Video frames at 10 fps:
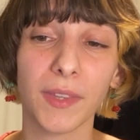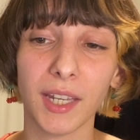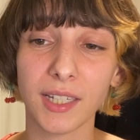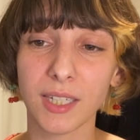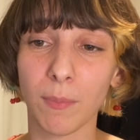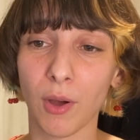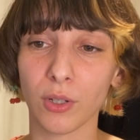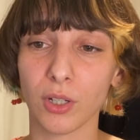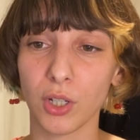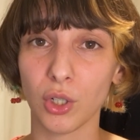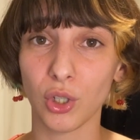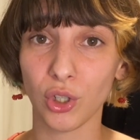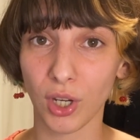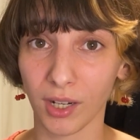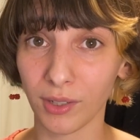It's about
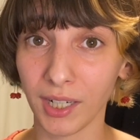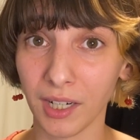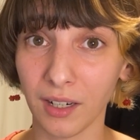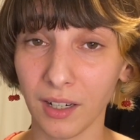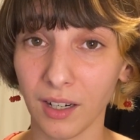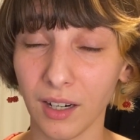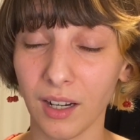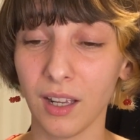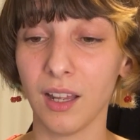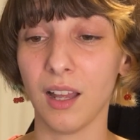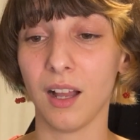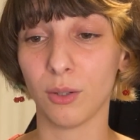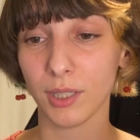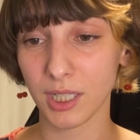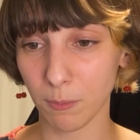sharing
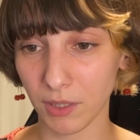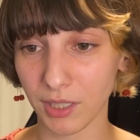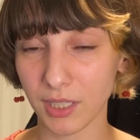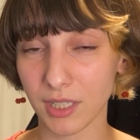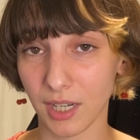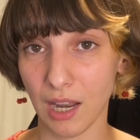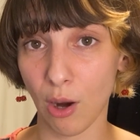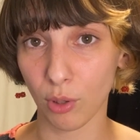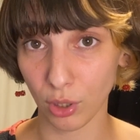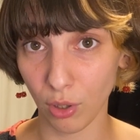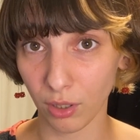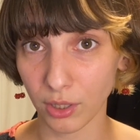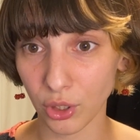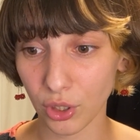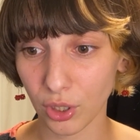our experience and our
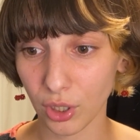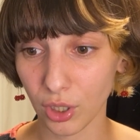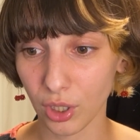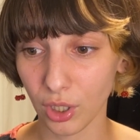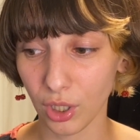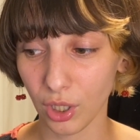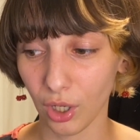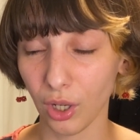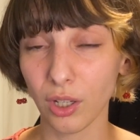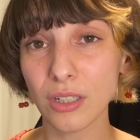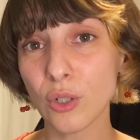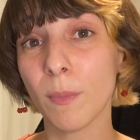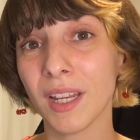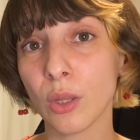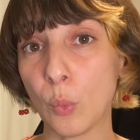knowledge to
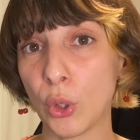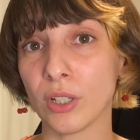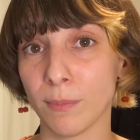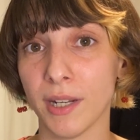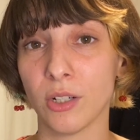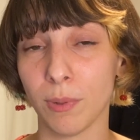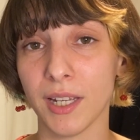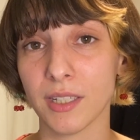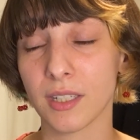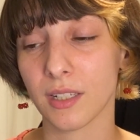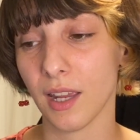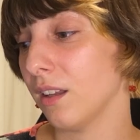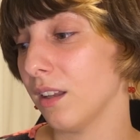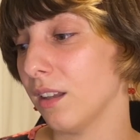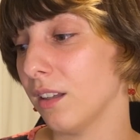make the world a better place.
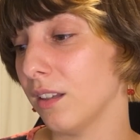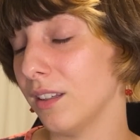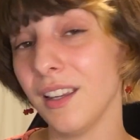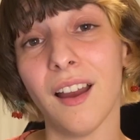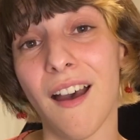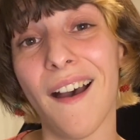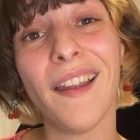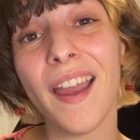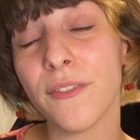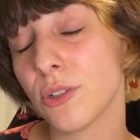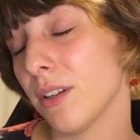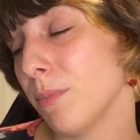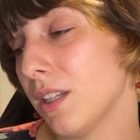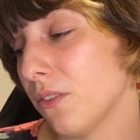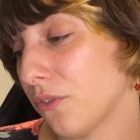Yeah, I have to
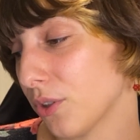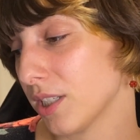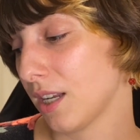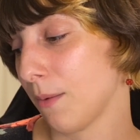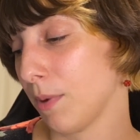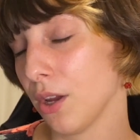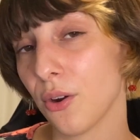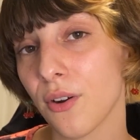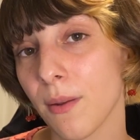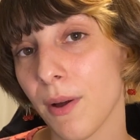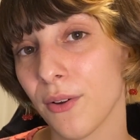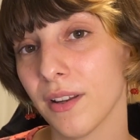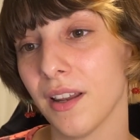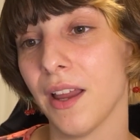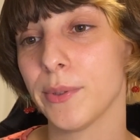admit, the first time I heard about
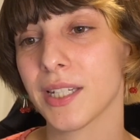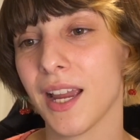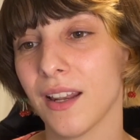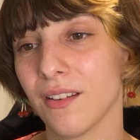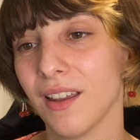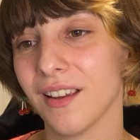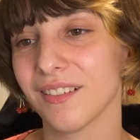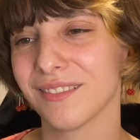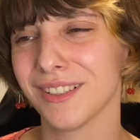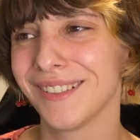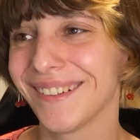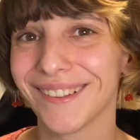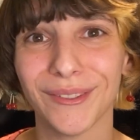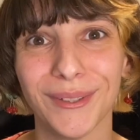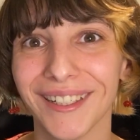it, I was kind of like,
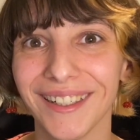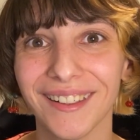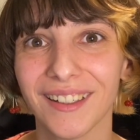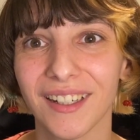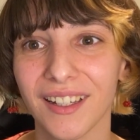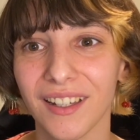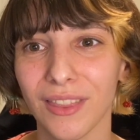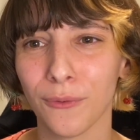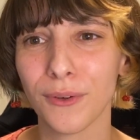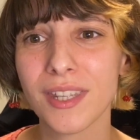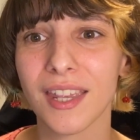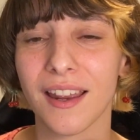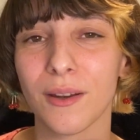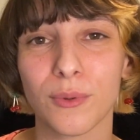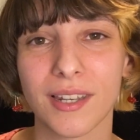really? The first thing I
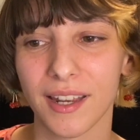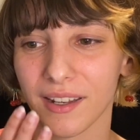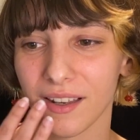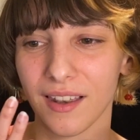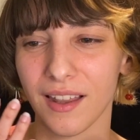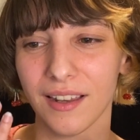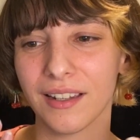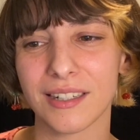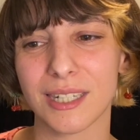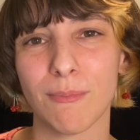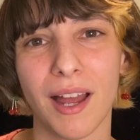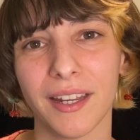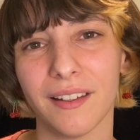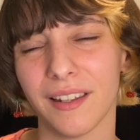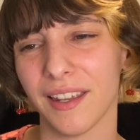did was like a little
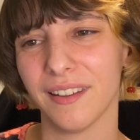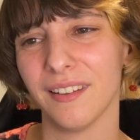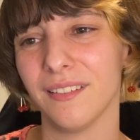smile and like